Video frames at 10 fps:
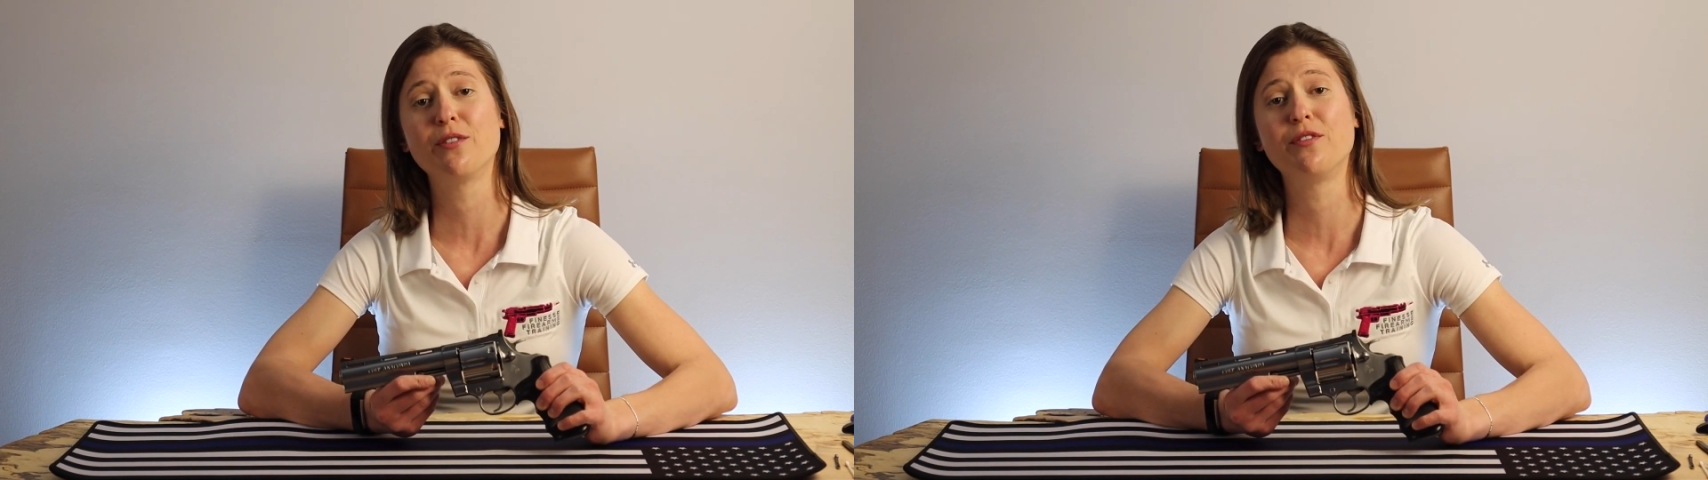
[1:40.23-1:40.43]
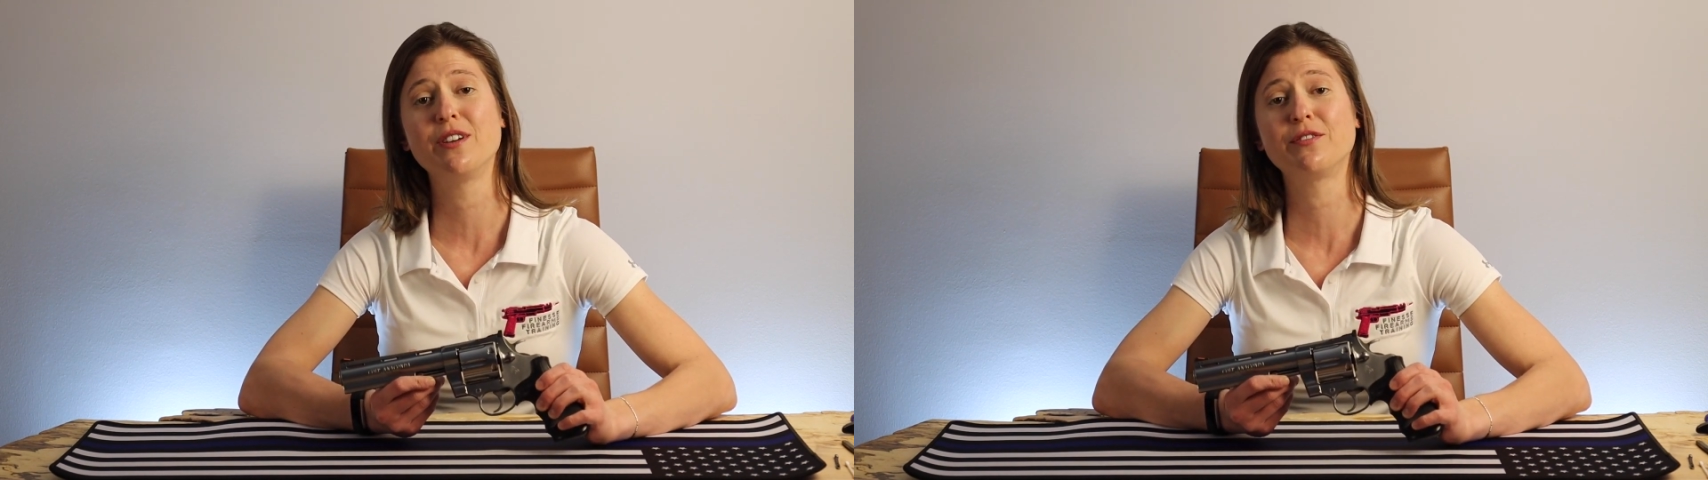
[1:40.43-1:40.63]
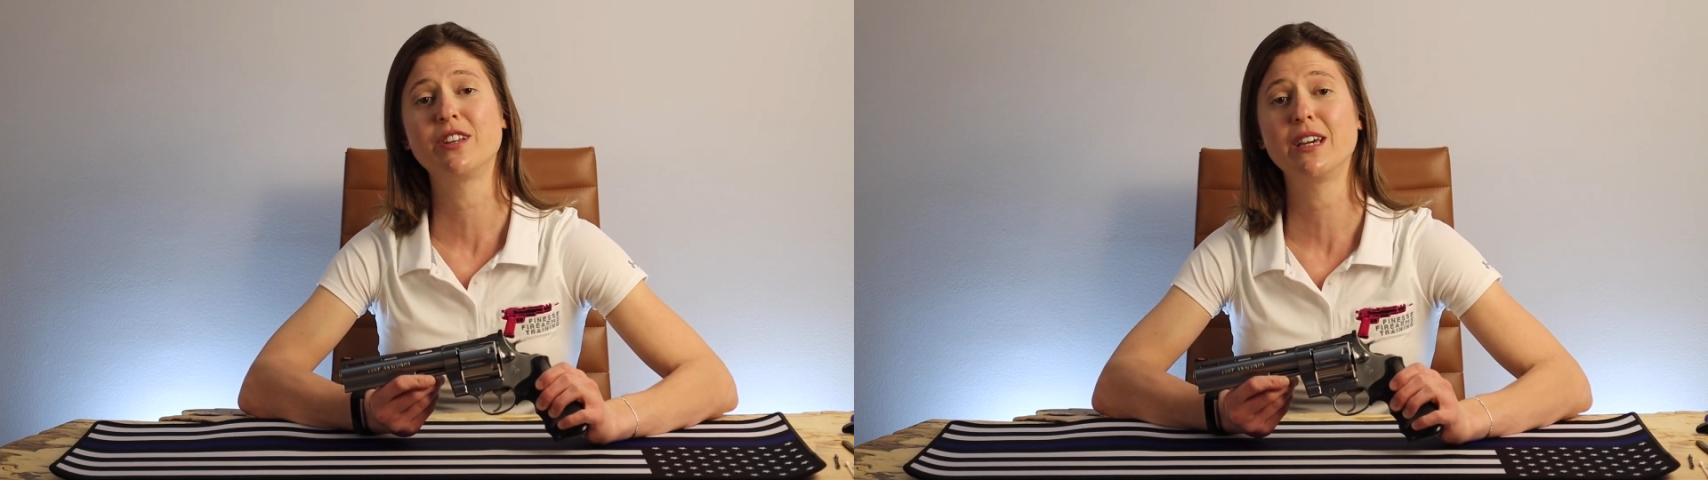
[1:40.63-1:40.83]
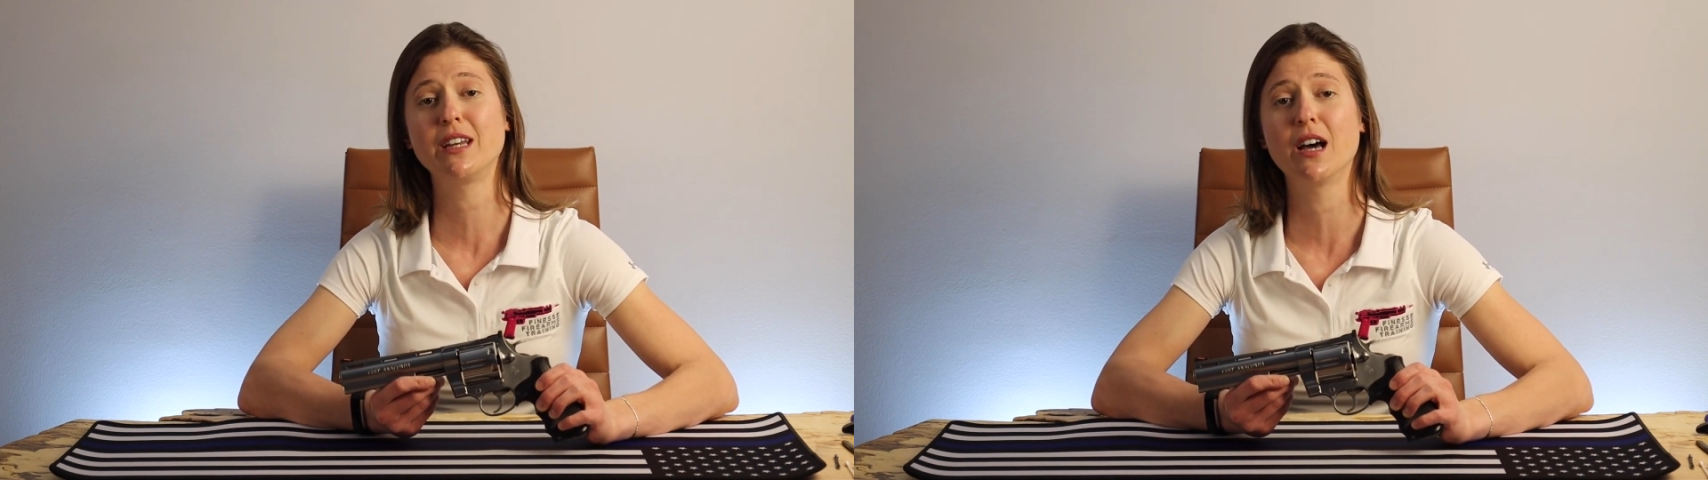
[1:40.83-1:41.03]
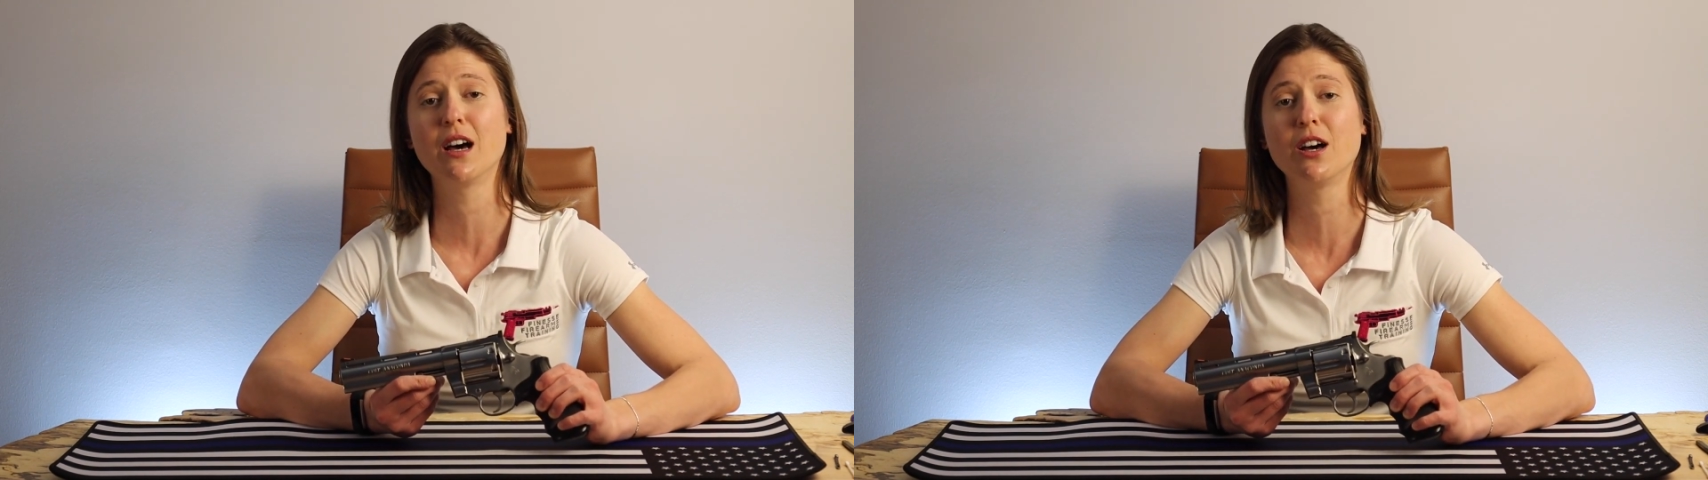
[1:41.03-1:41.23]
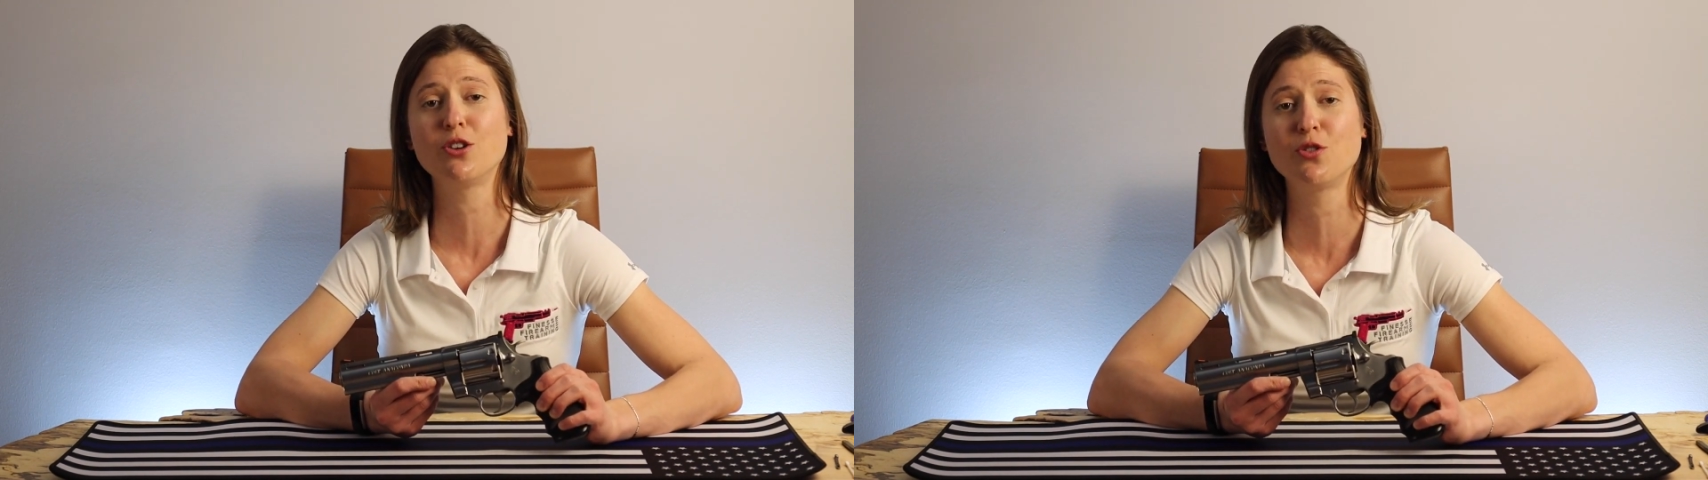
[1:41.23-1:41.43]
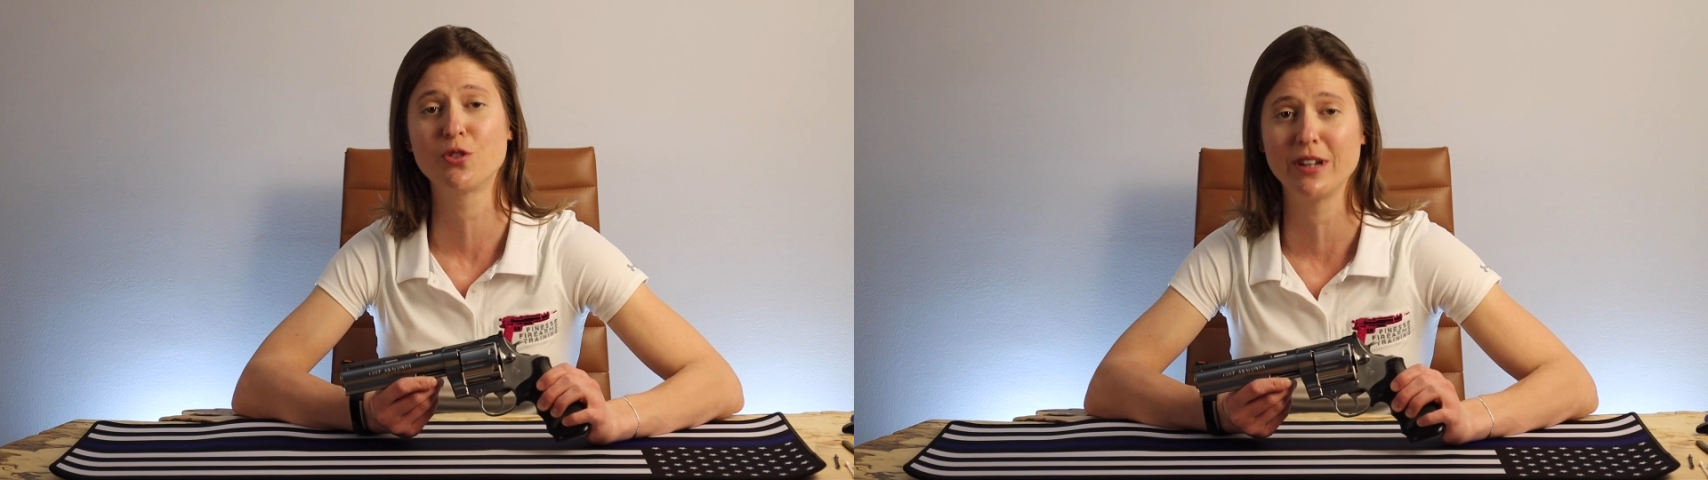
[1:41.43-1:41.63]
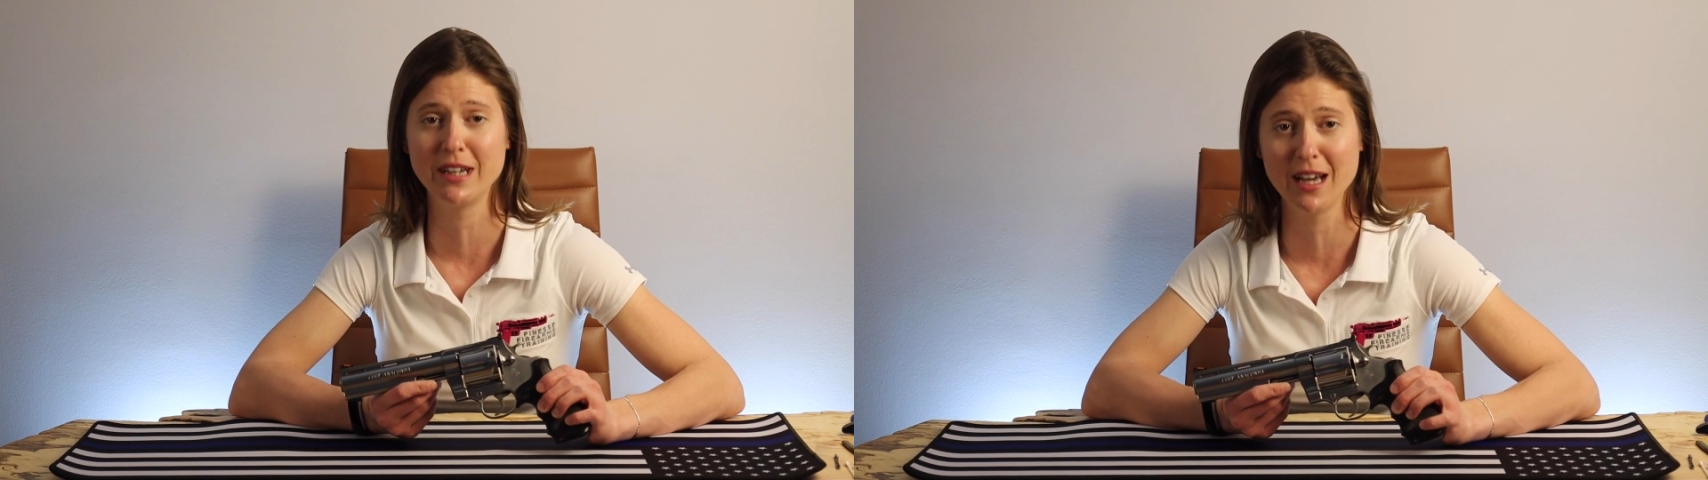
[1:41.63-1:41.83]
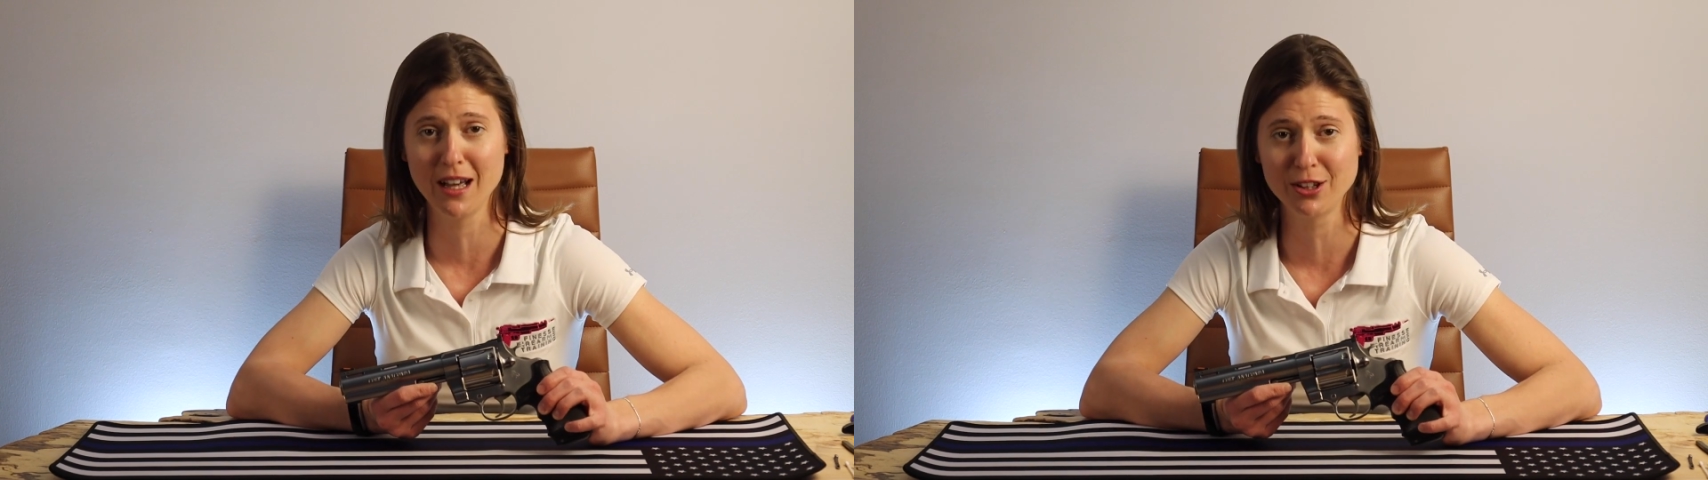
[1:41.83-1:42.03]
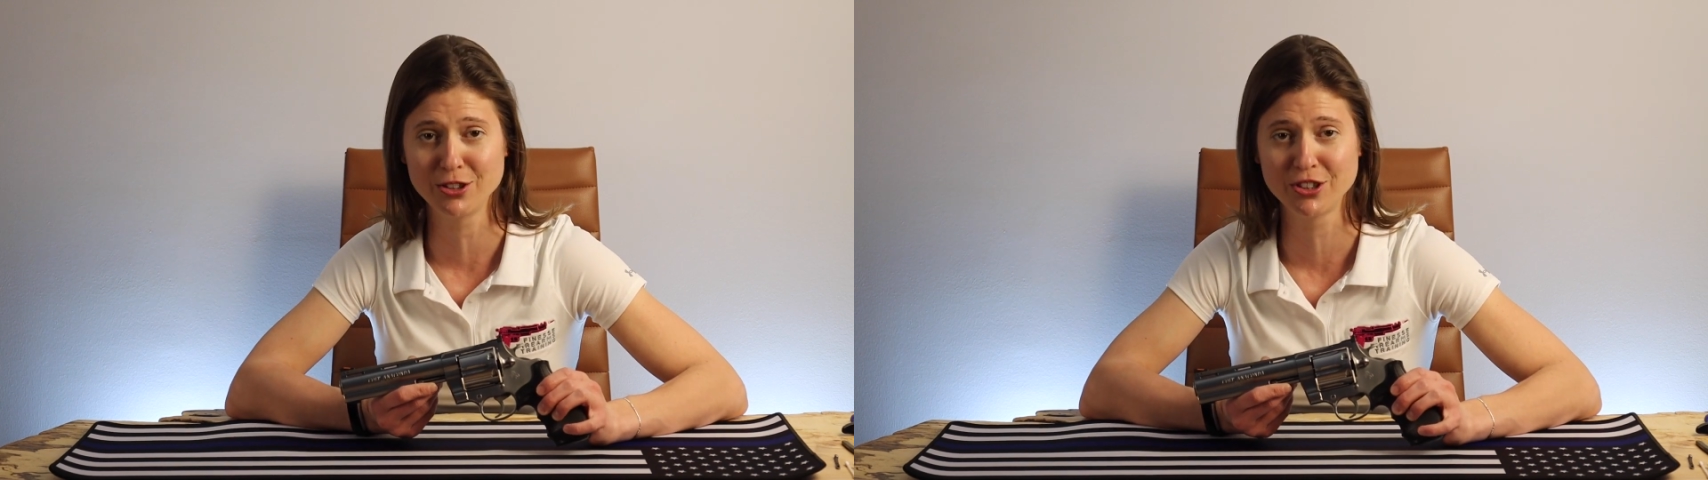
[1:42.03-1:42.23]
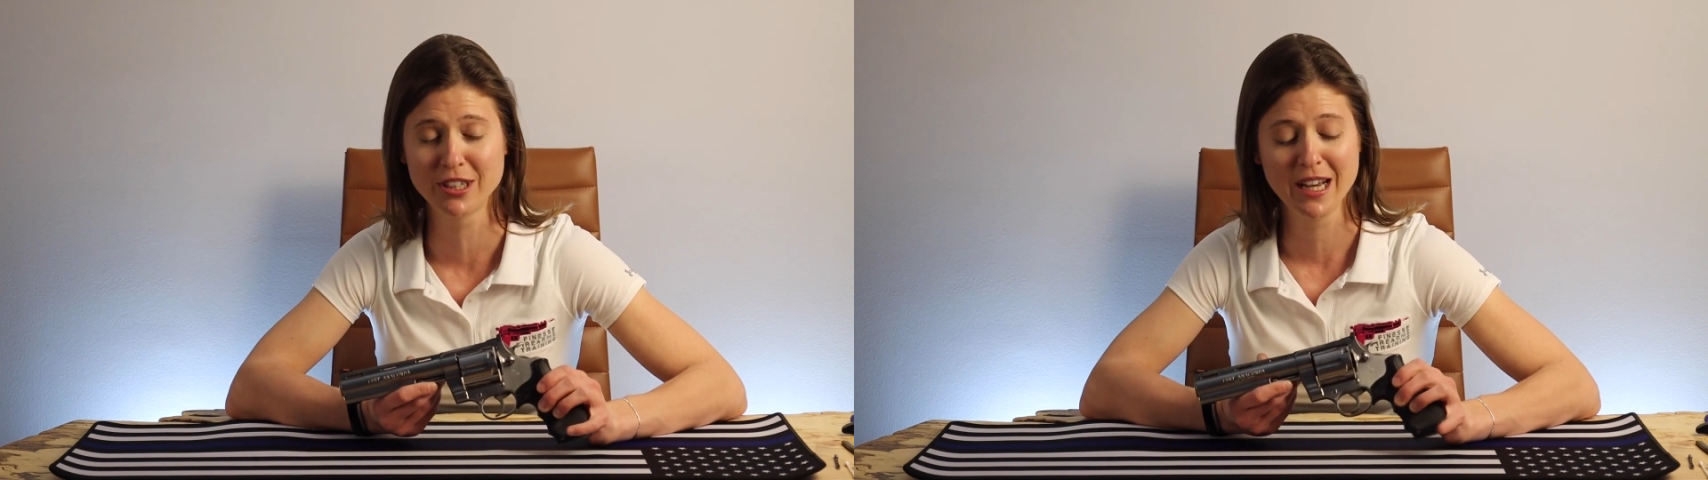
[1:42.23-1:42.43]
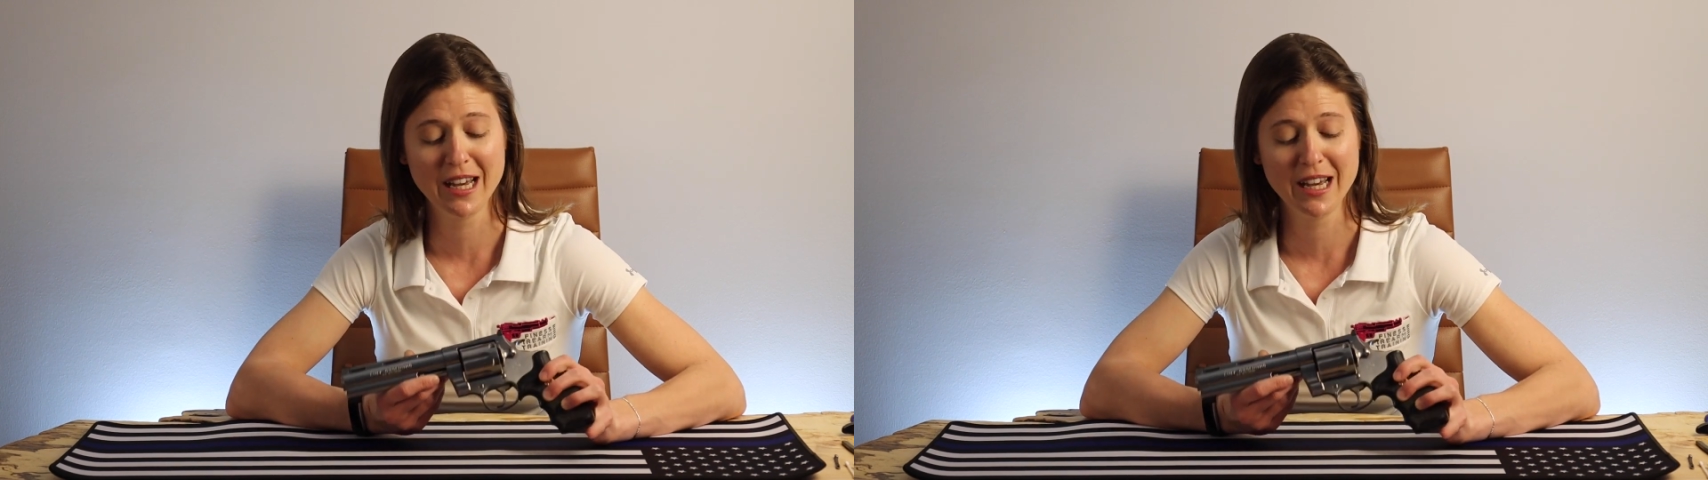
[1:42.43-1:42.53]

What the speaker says: $1,500,